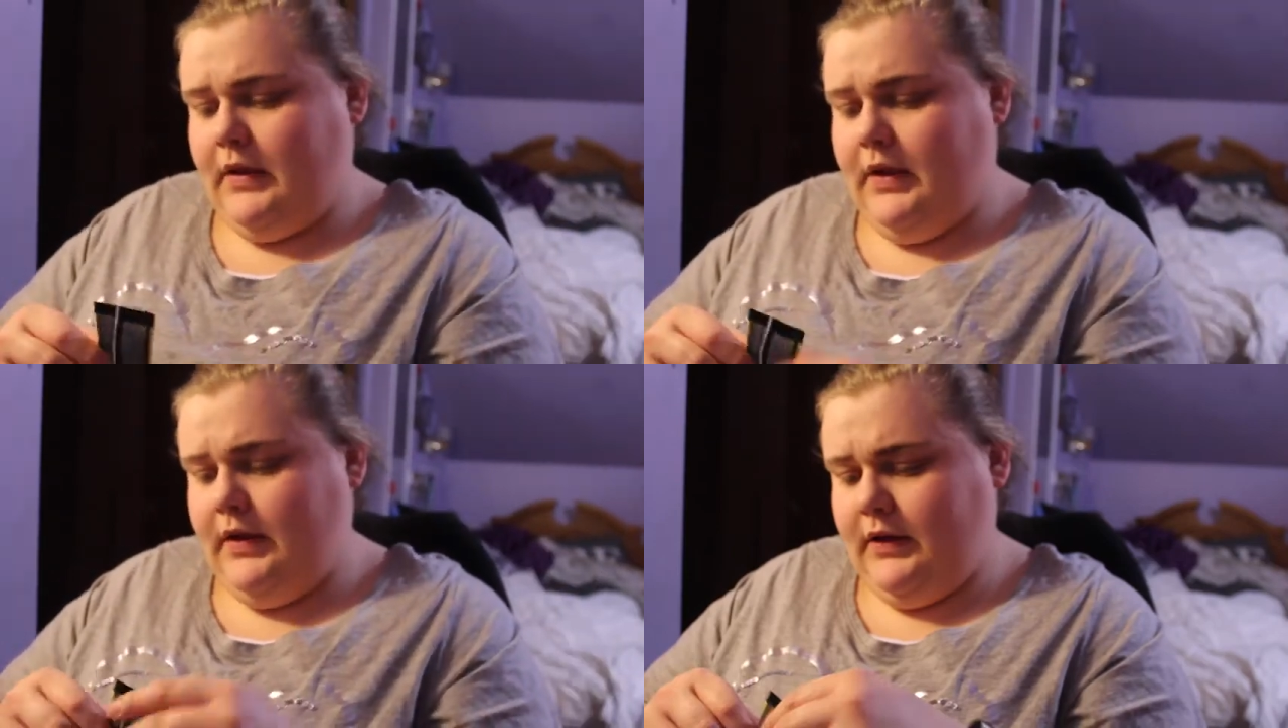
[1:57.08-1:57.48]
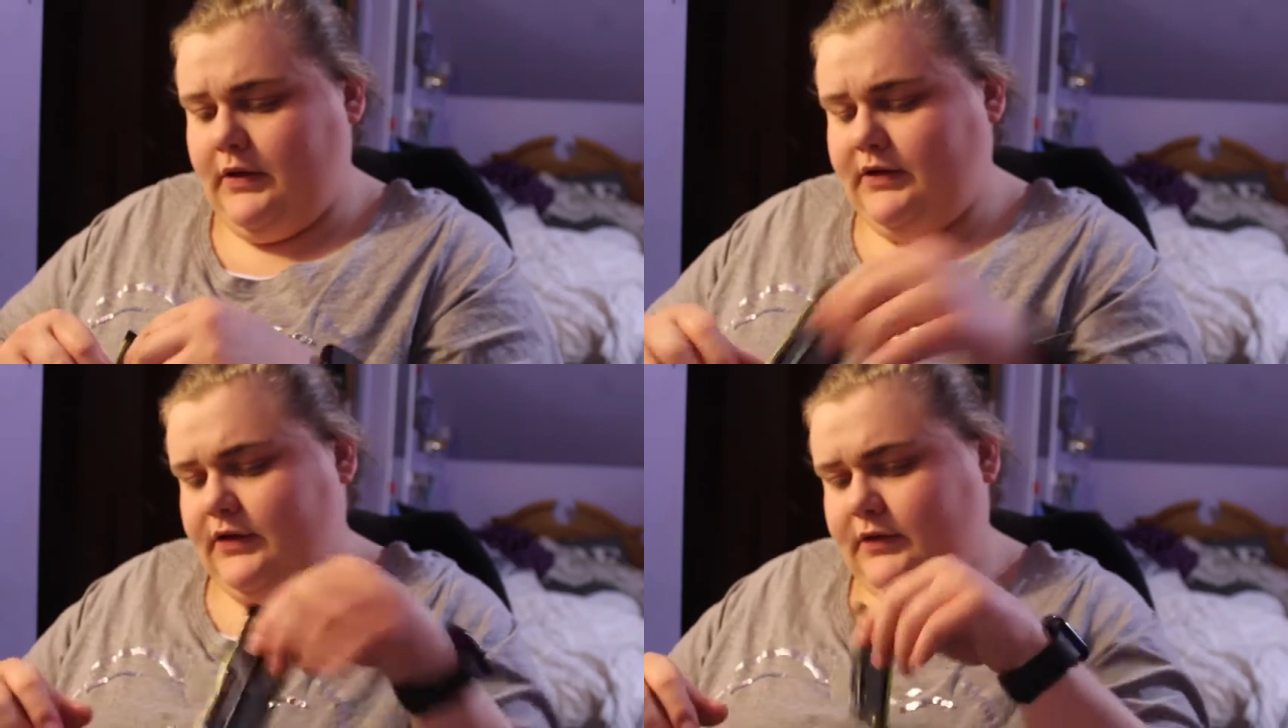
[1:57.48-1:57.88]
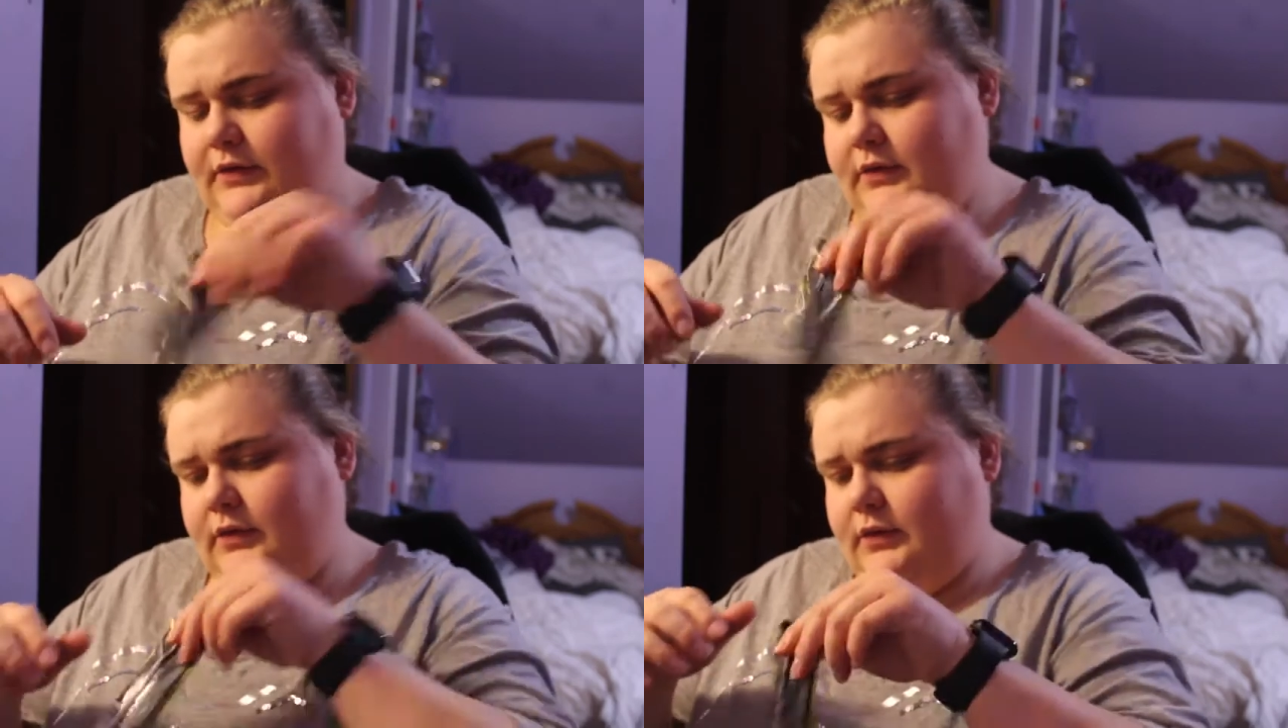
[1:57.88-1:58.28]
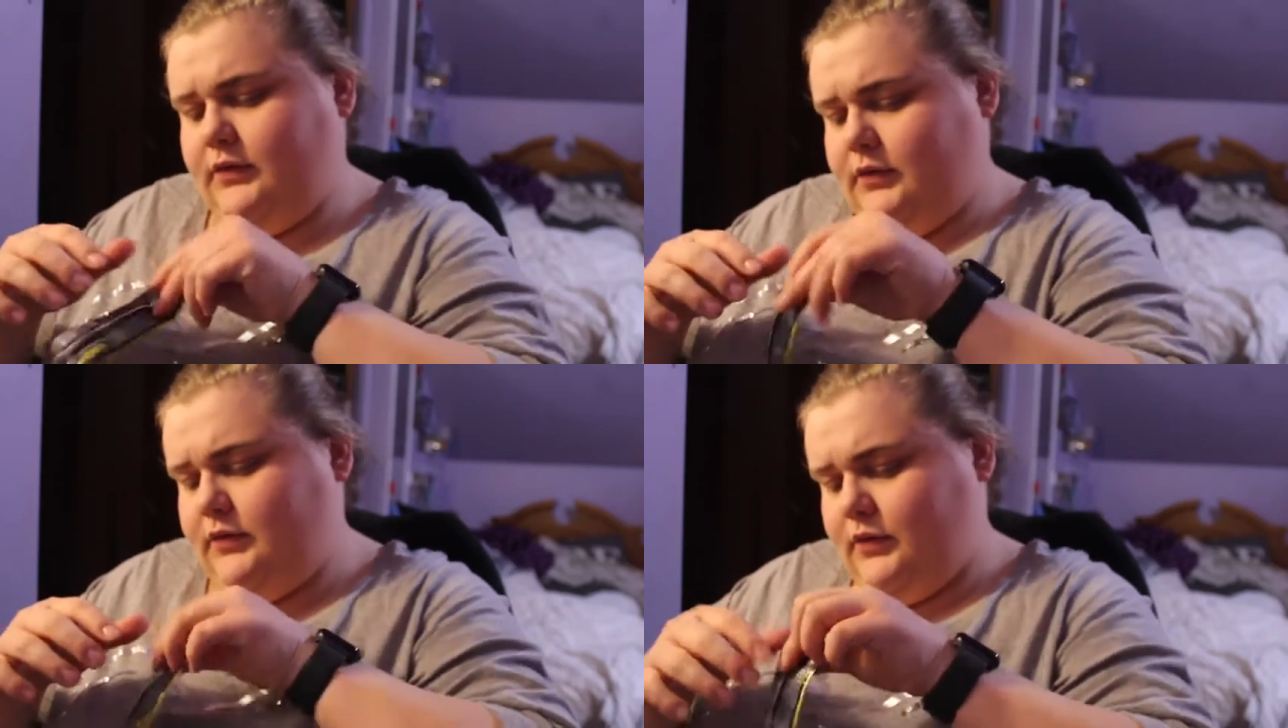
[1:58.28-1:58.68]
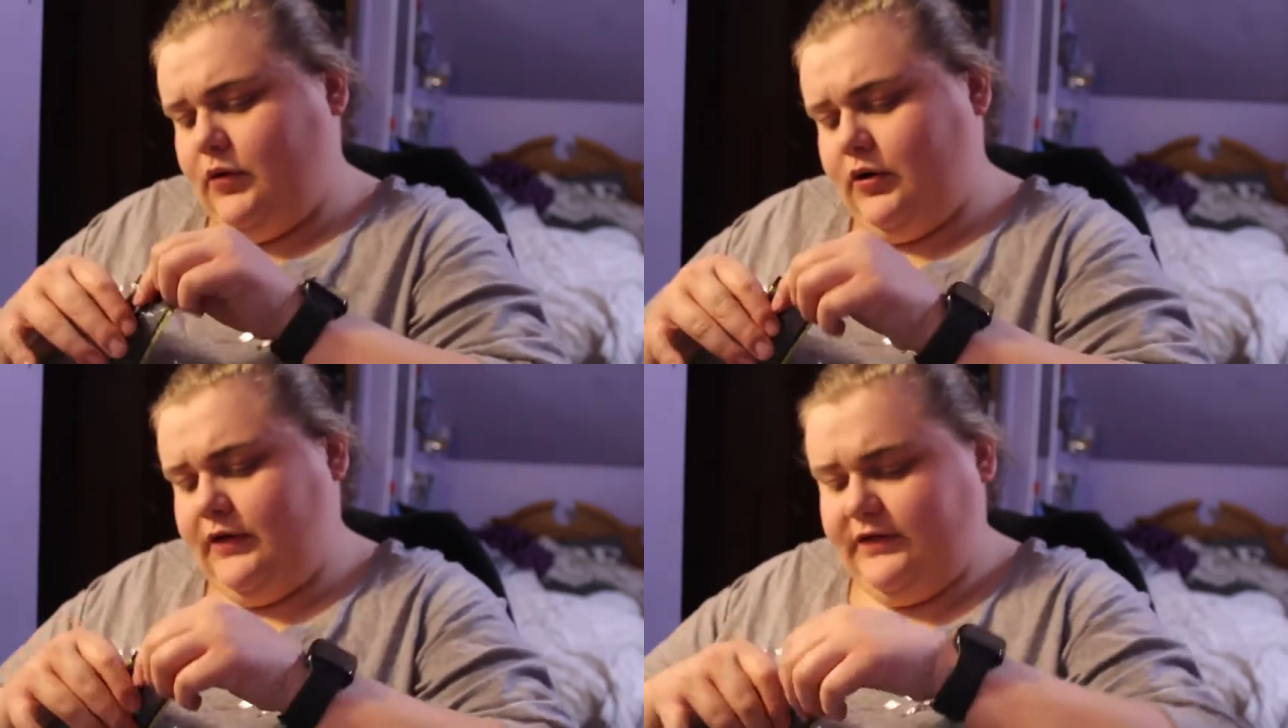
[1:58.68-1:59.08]
and
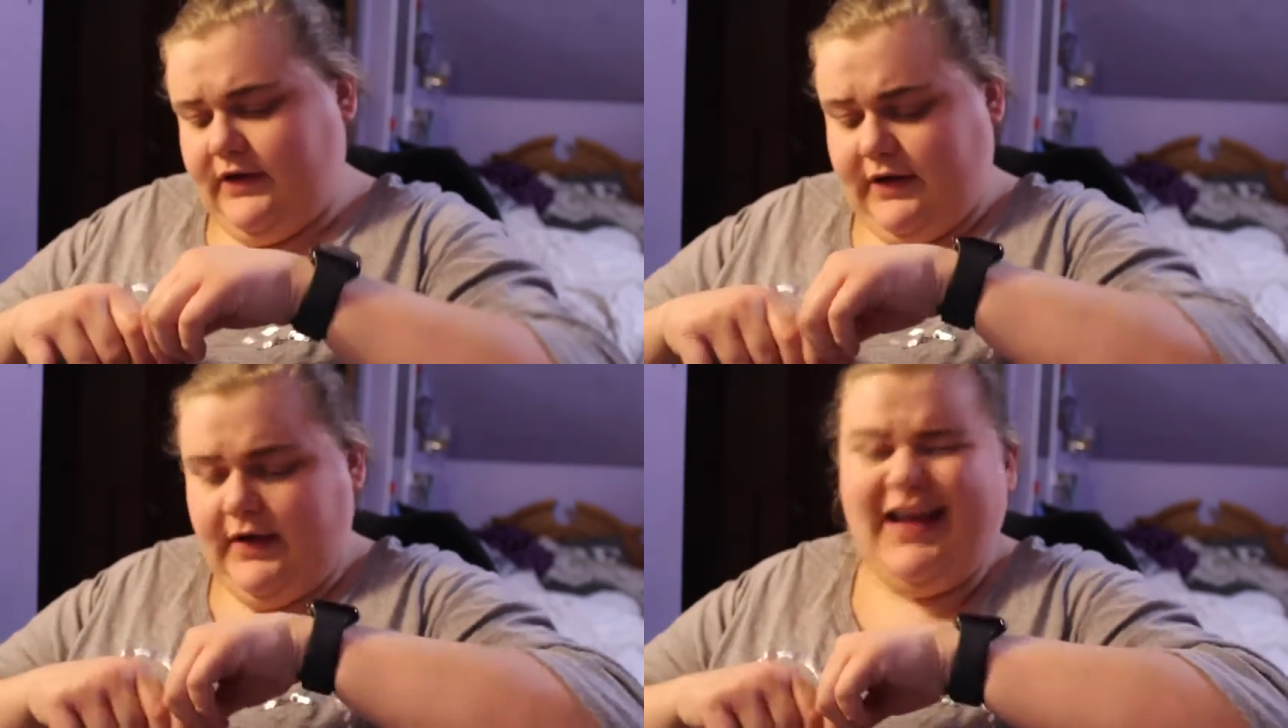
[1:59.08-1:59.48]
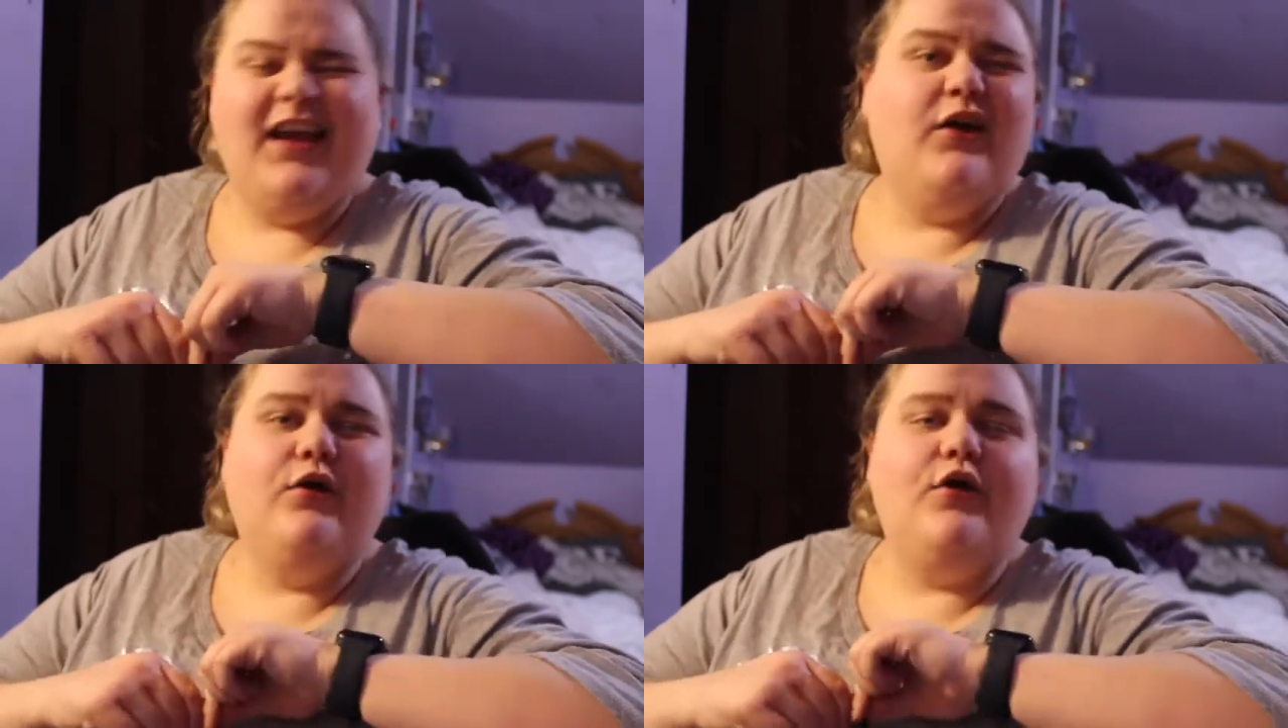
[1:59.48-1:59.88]
we're gonna tear